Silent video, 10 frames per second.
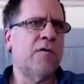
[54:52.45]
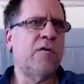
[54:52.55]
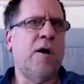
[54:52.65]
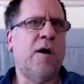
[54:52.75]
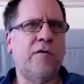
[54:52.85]

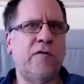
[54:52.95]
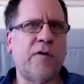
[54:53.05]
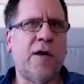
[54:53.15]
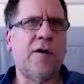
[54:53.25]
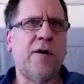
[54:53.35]
to
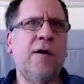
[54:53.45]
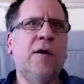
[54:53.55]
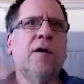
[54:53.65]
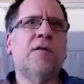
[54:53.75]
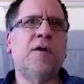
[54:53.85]
understanding
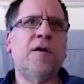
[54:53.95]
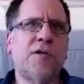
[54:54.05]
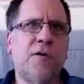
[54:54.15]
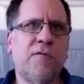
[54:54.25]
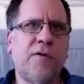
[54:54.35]
the
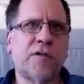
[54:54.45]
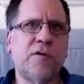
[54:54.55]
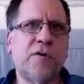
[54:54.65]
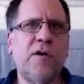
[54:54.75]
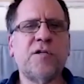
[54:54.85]
nature and
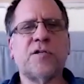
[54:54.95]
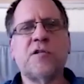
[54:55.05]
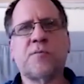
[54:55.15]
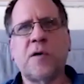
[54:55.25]
function of consciousness.